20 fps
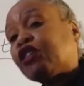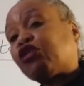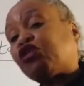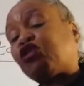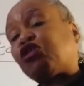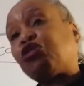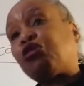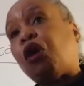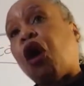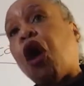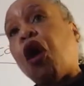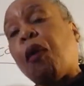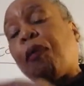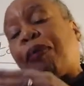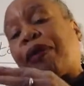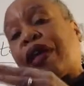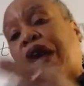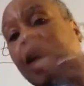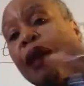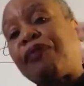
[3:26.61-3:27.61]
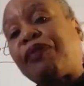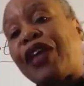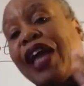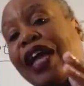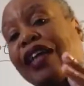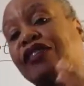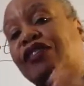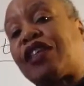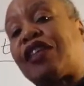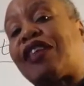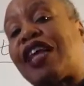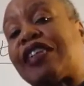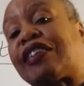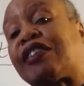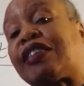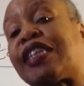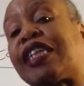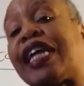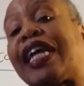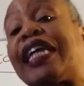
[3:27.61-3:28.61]
to open up the essay,
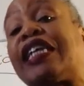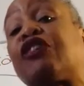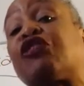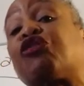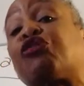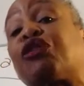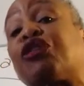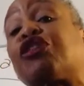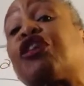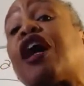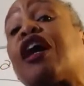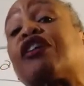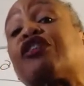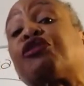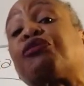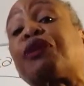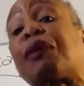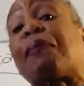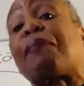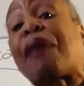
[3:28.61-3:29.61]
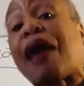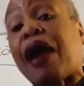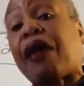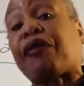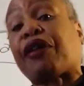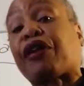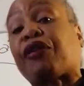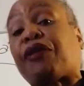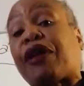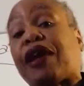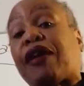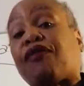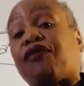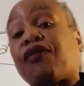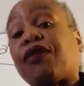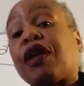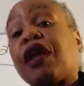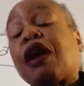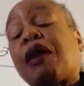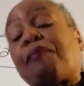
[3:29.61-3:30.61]
that's the introductory paragraph.
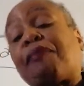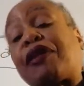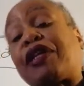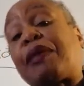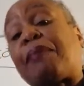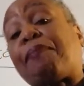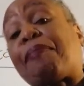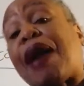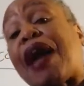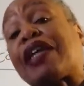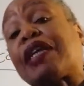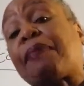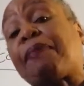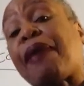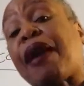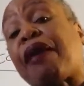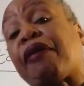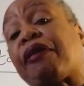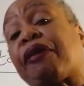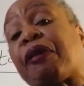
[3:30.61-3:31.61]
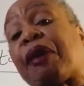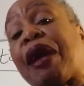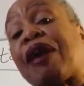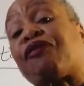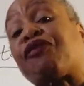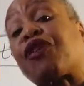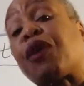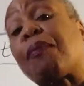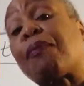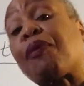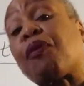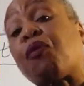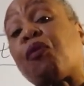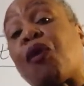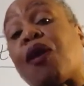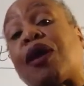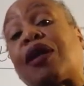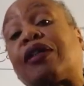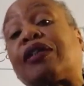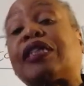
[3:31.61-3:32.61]
But in body paragraph number
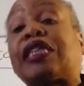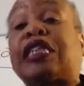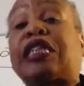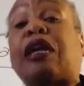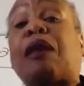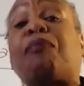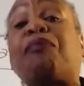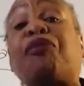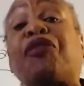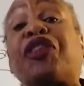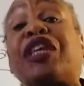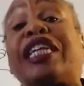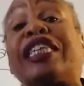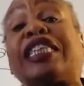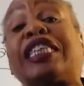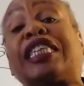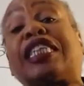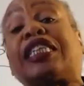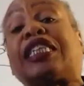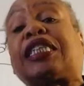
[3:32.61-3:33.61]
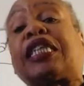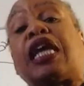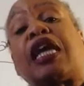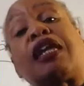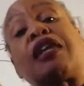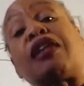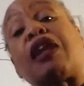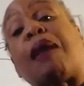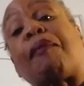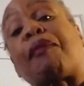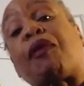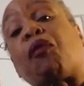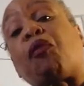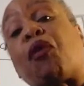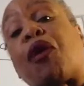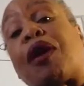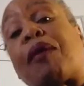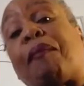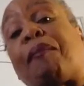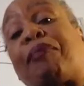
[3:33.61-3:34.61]
1, sub-thesis number
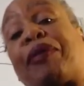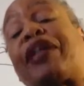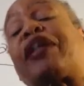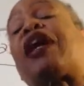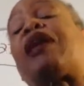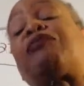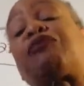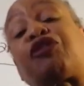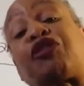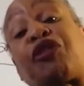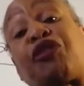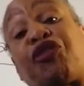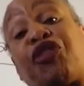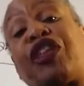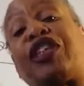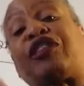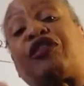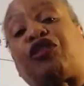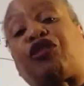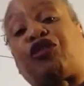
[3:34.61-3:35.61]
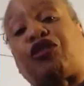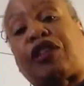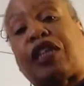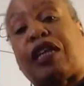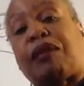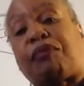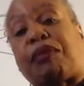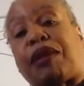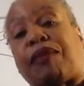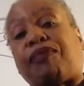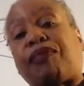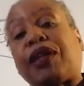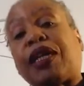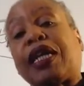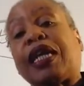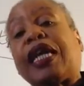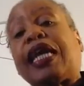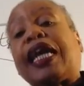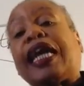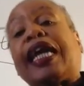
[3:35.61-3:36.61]
1 becomes a thesis statement.
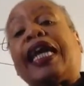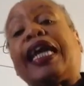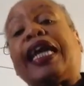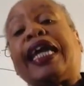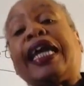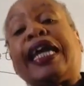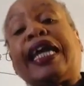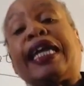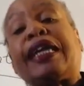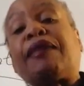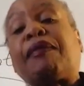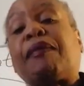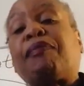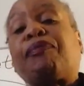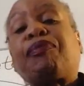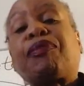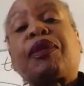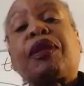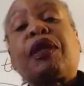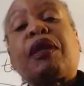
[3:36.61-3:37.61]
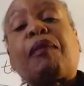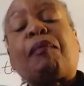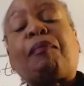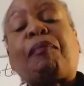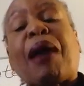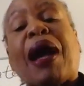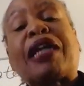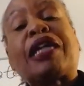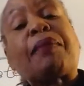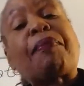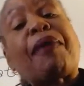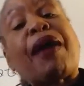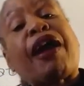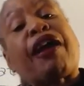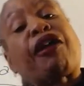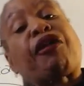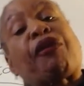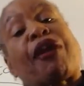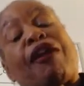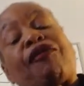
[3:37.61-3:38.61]
In body
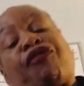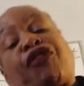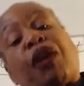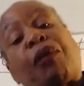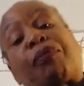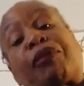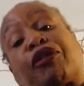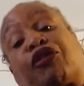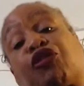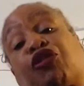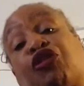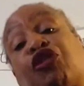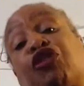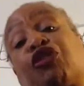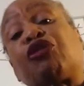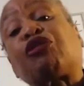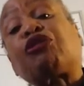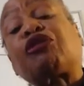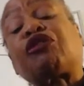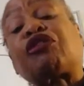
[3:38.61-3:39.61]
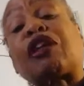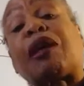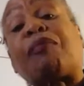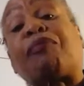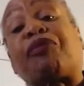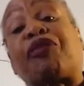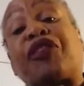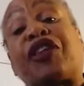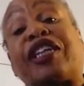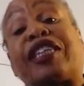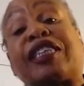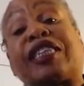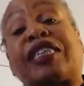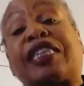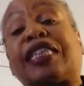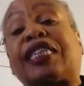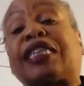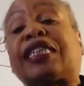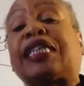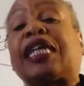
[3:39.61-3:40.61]
paragraph number 2,
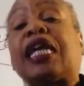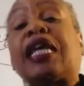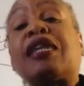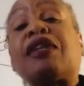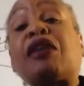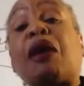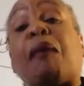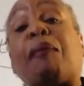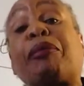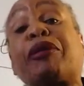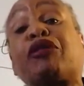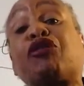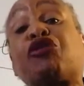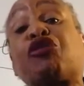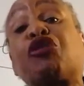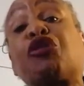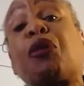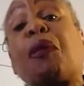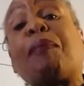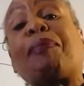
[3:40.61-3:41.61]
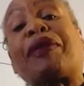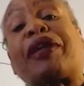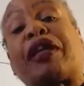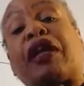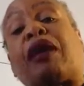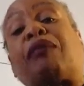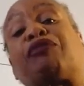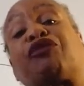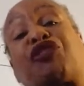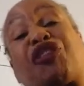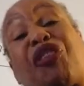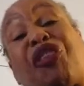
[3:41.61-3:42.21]
sub-thesis number 2 becomes the